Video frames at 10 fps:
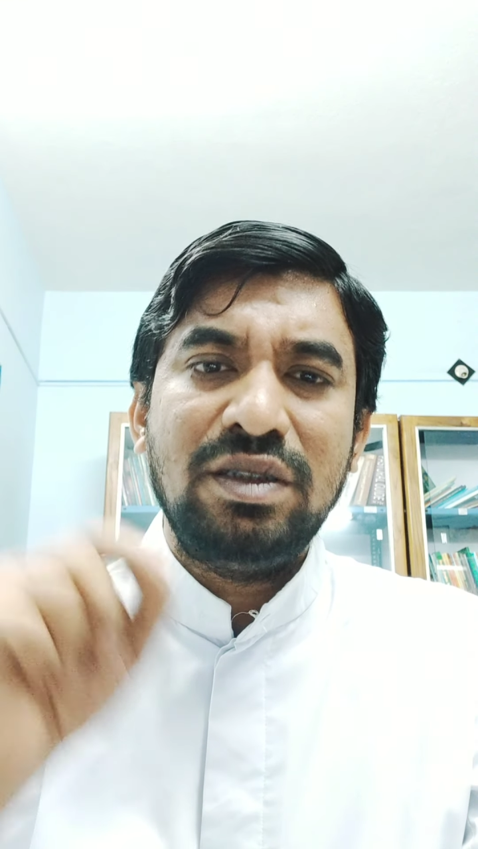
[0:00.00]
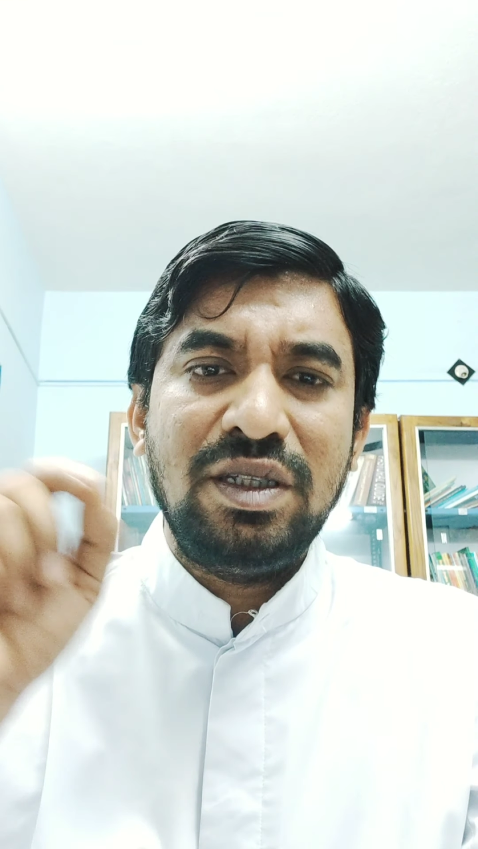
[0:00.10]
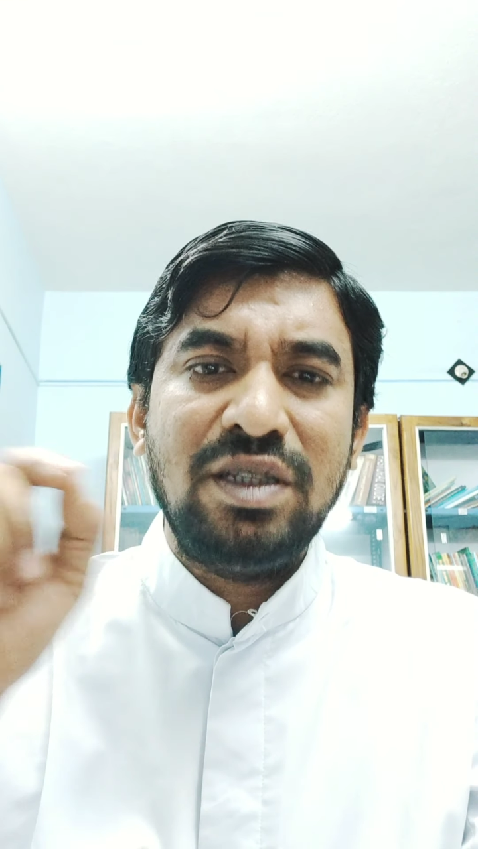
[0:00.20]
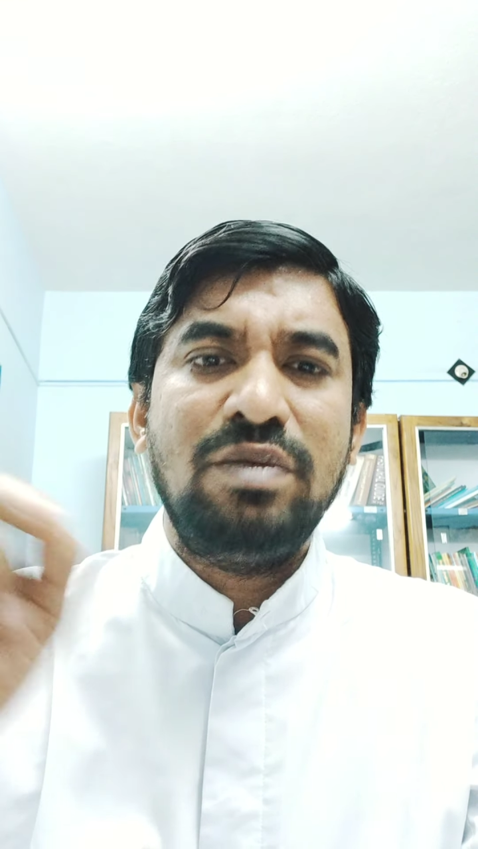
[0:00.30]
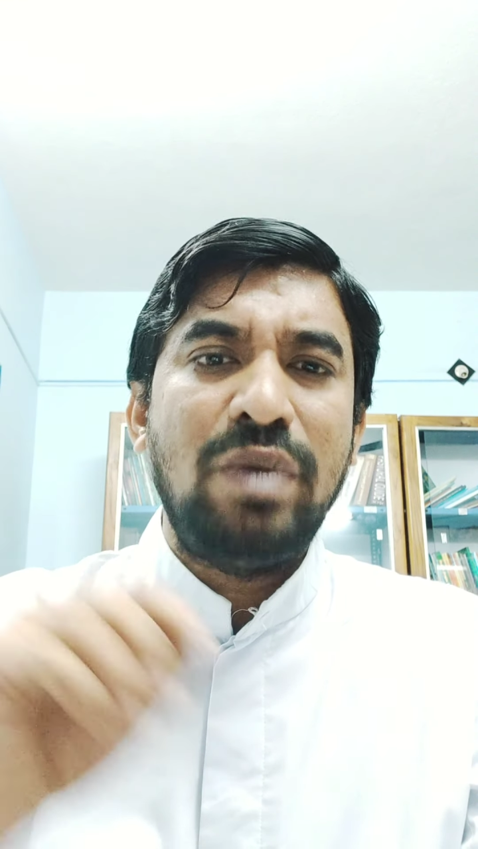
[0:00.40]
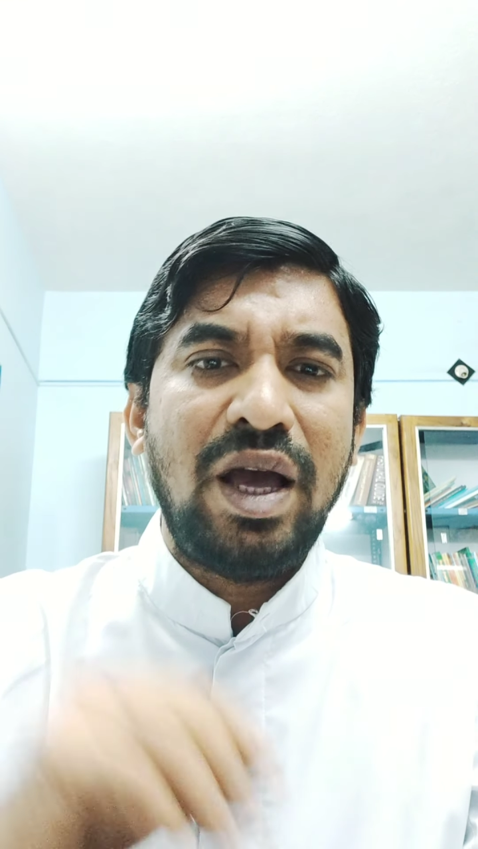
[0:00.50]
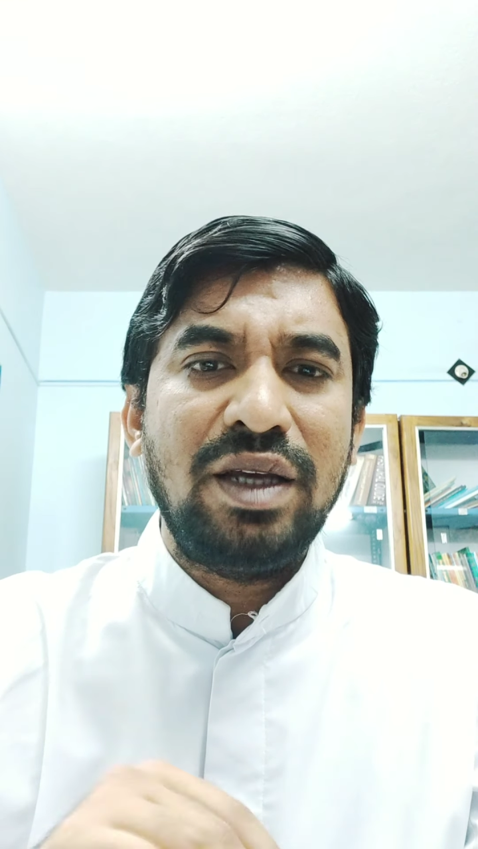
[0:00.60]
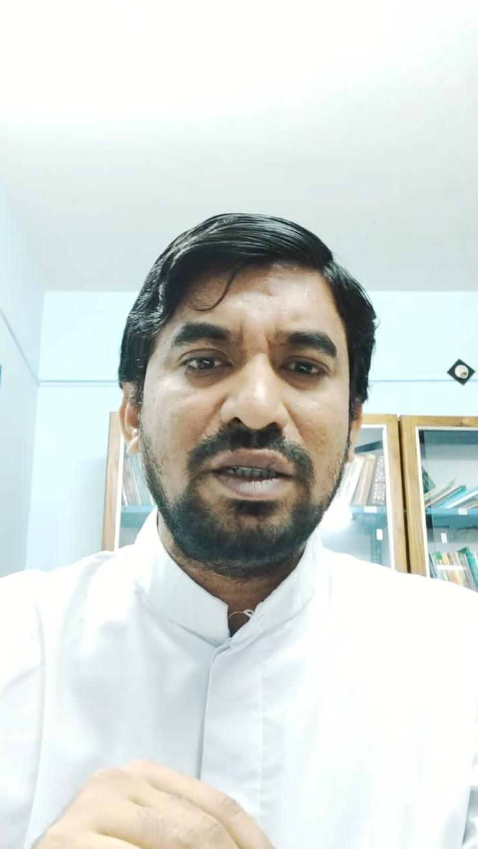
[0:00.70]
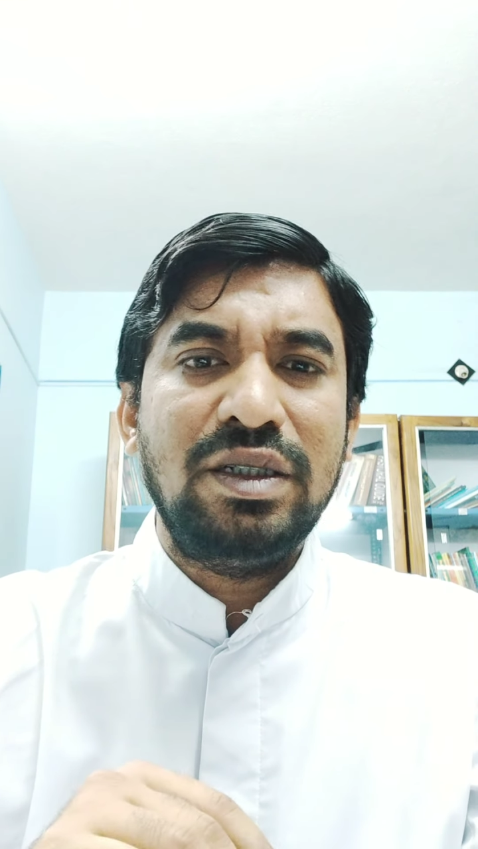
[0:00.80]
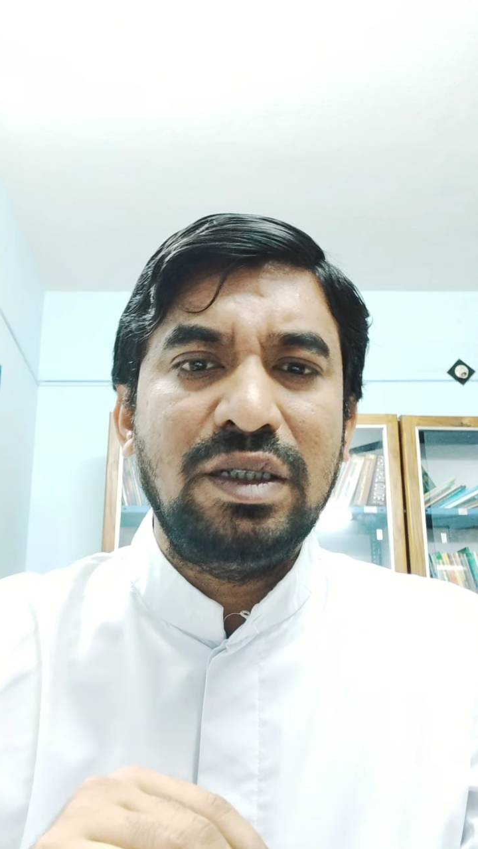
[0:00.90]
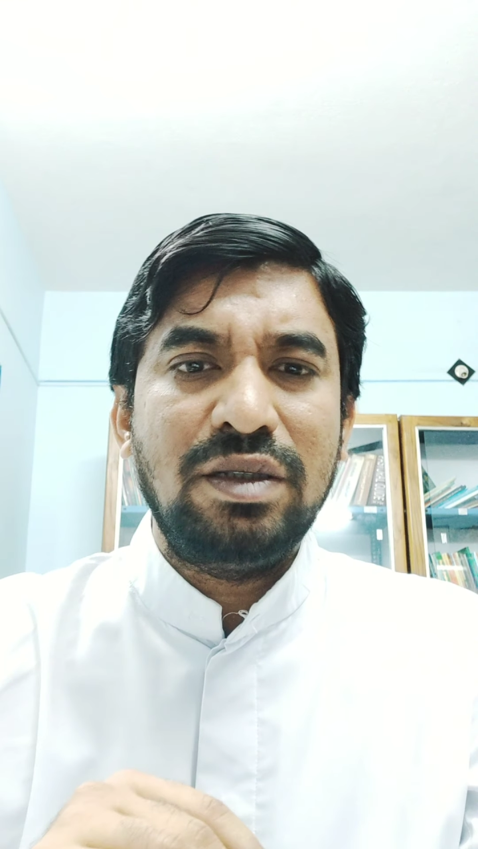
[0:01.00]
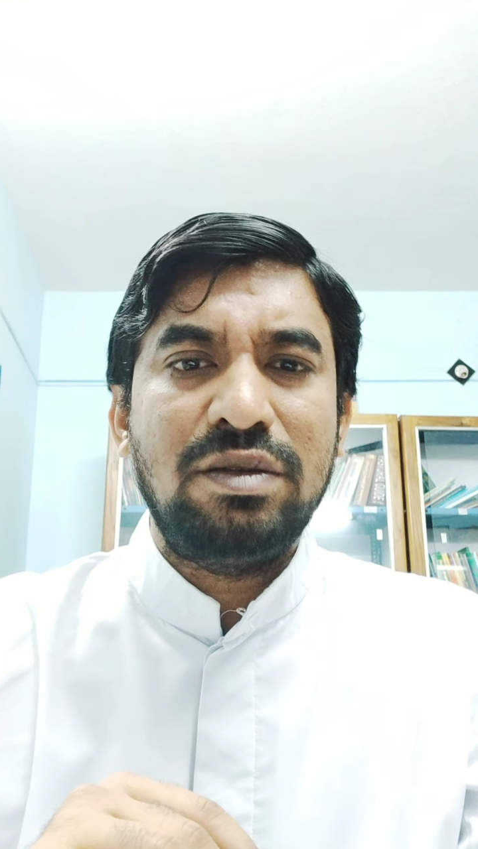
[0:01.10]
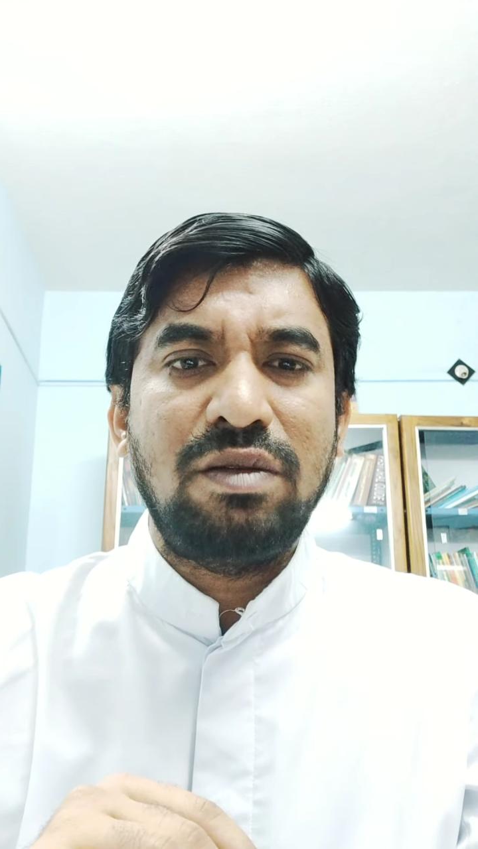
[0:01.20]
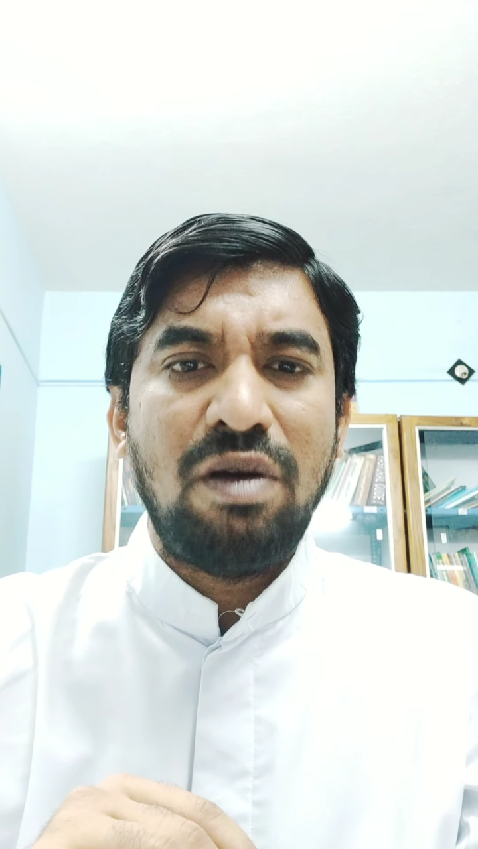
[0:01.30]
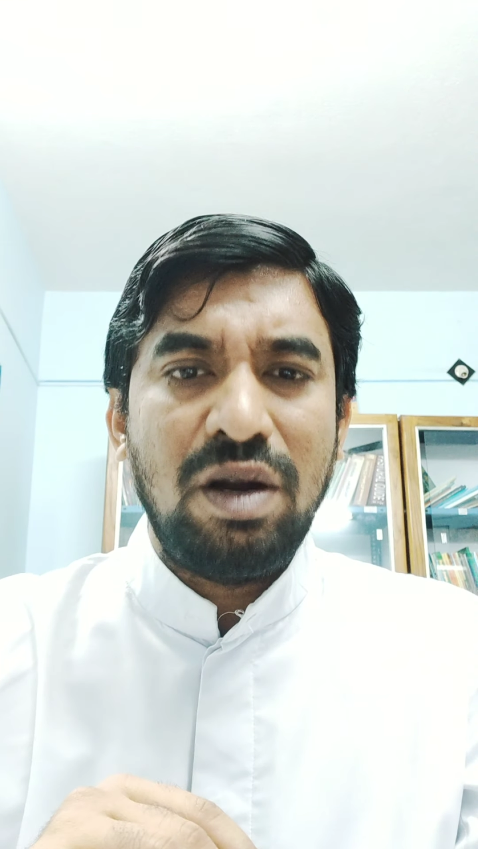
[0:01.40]
this bank
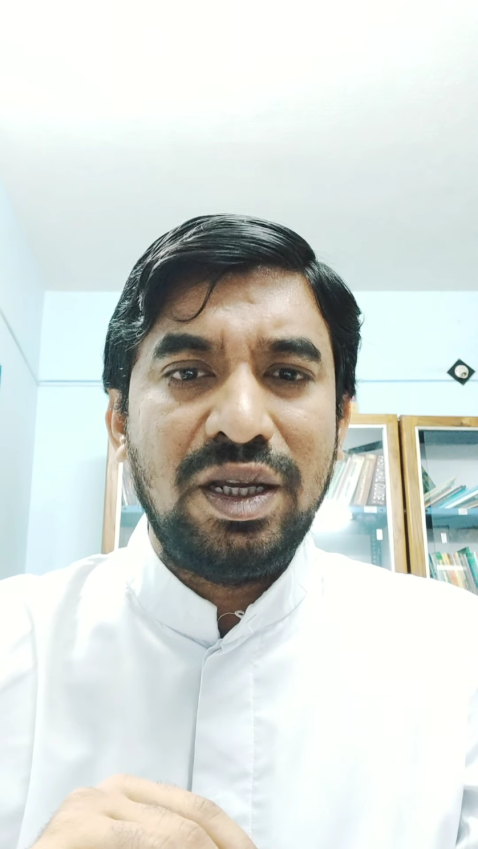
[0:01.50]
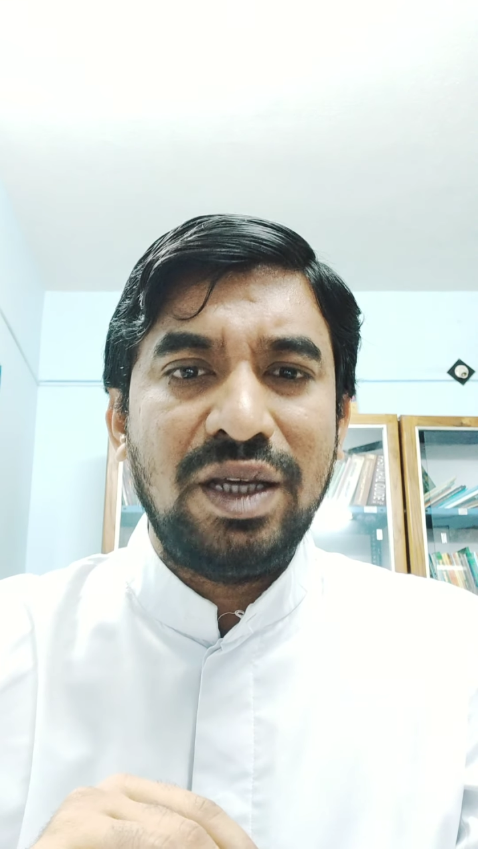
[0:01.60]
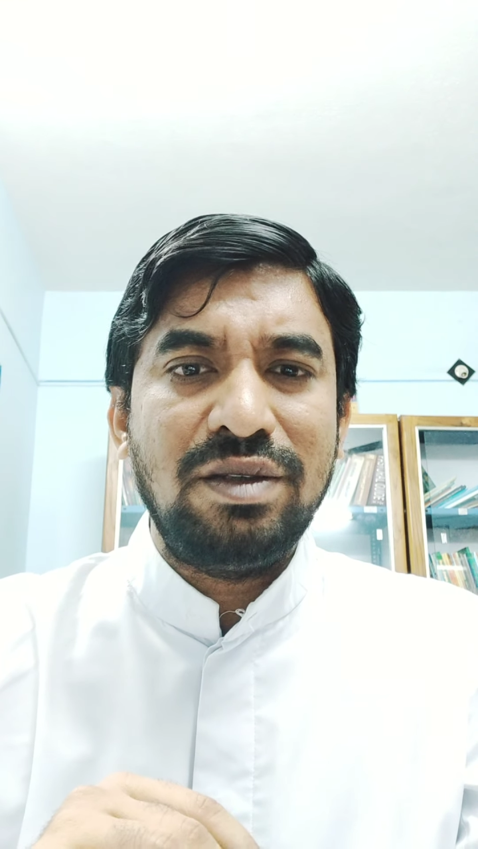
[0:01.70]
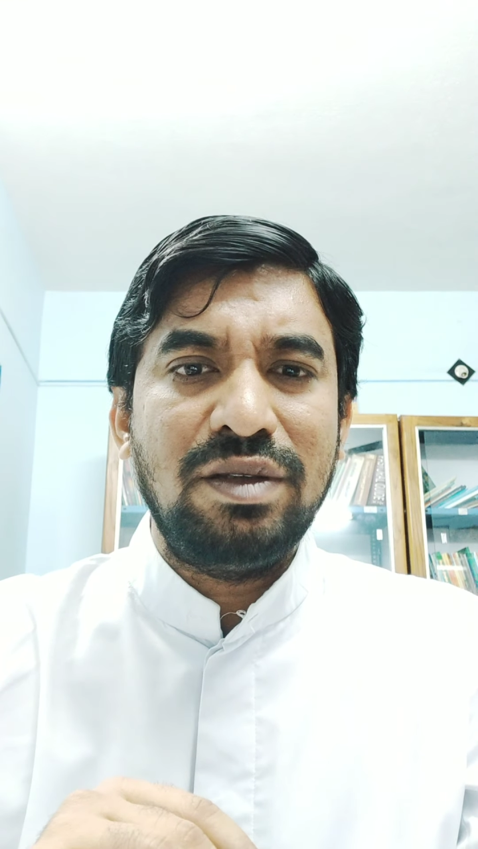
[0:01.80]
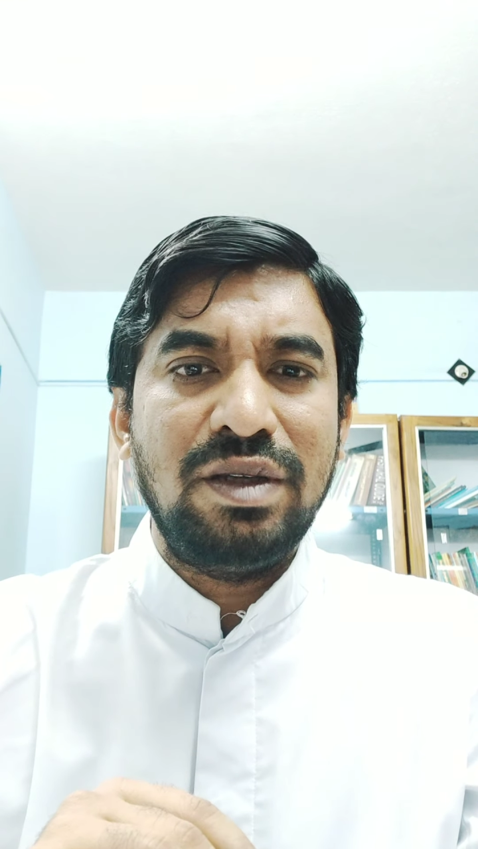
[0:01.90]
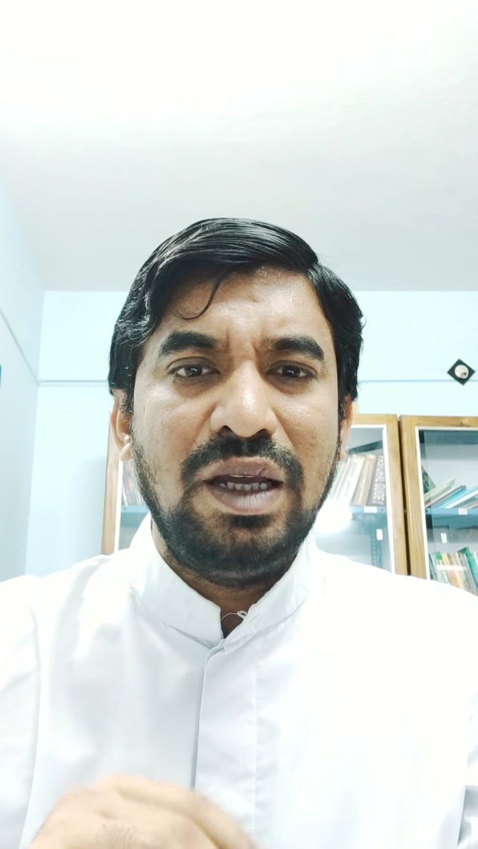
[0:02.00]
is called as